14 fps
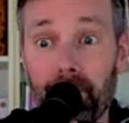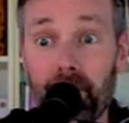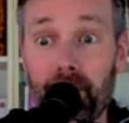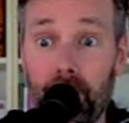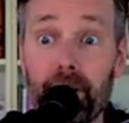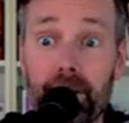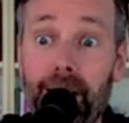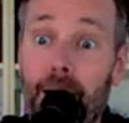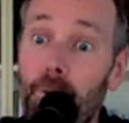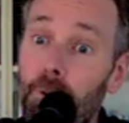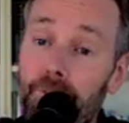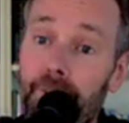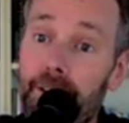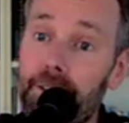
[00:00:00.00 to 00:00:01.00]

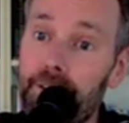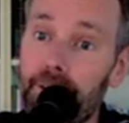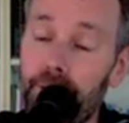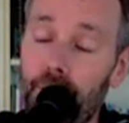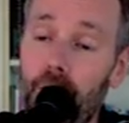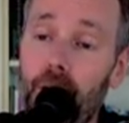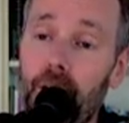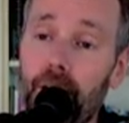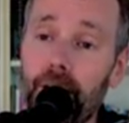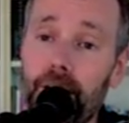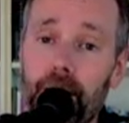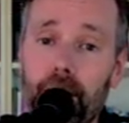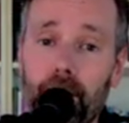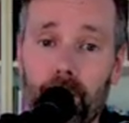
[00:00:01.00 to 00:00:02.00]
downward facing dog
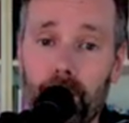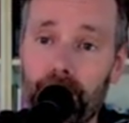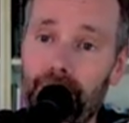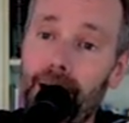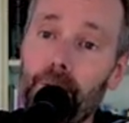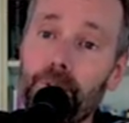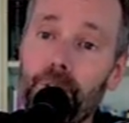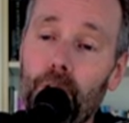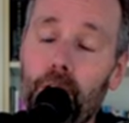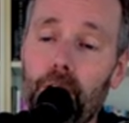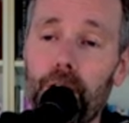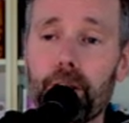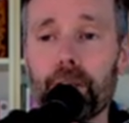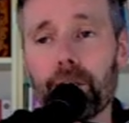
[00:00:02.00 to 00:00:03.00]
or down
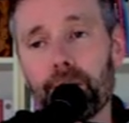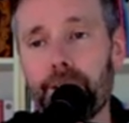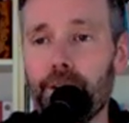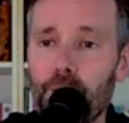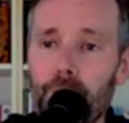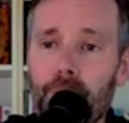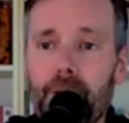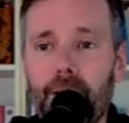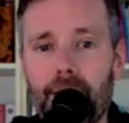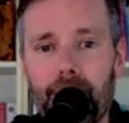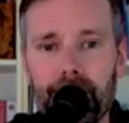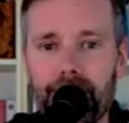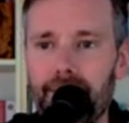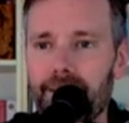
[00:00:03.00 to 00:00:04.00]
dog, or,
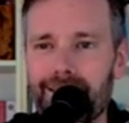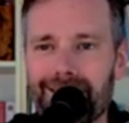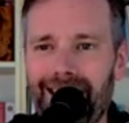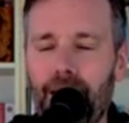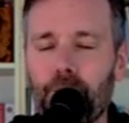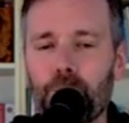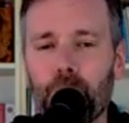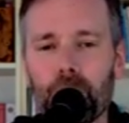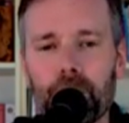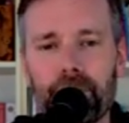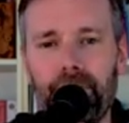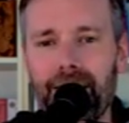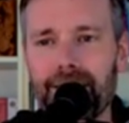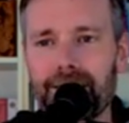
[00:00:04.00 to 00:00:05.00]
it's downward
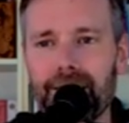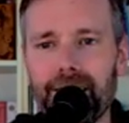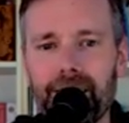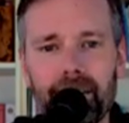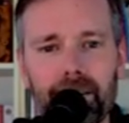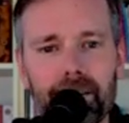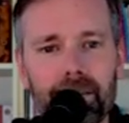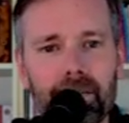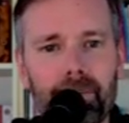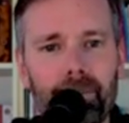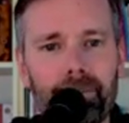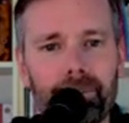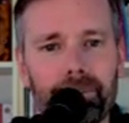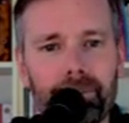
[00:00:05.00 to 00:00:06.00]
facing.
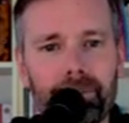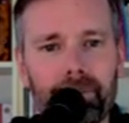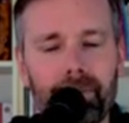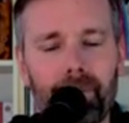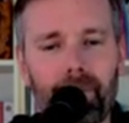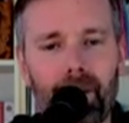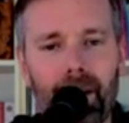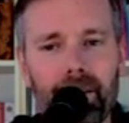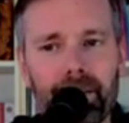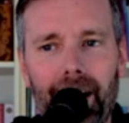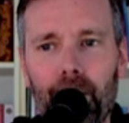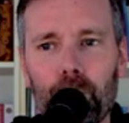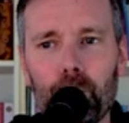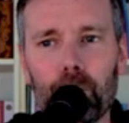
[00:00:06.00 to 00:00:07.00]

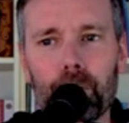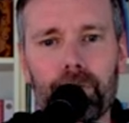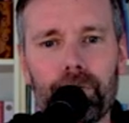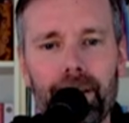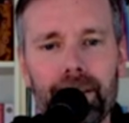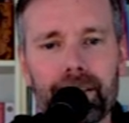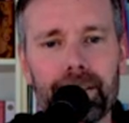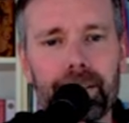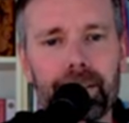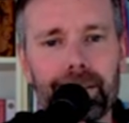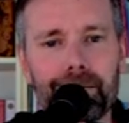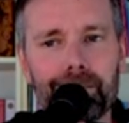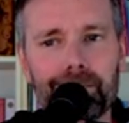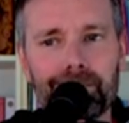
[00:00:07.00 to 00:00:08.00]
Downward
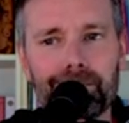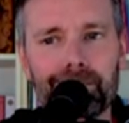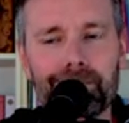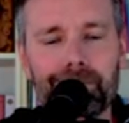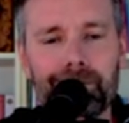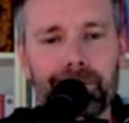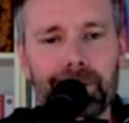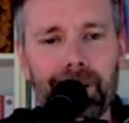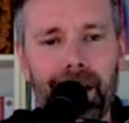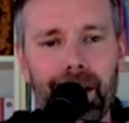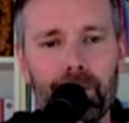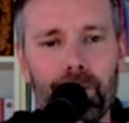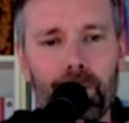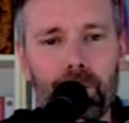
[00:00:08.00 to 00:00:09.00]
facing. I
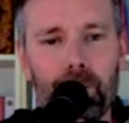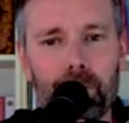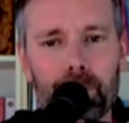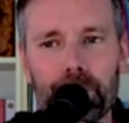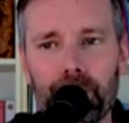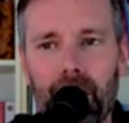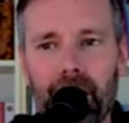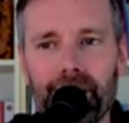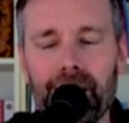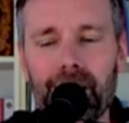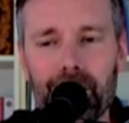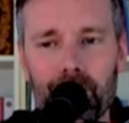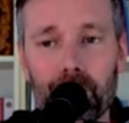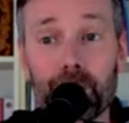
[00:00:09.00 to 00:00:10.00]
don't know. Shvana?
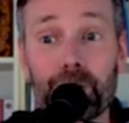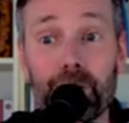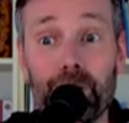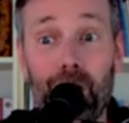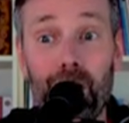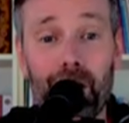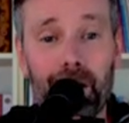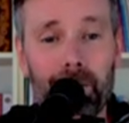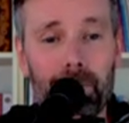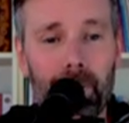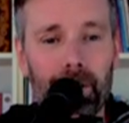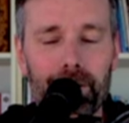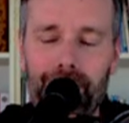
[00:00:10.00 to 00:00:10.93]
Where's the dog part?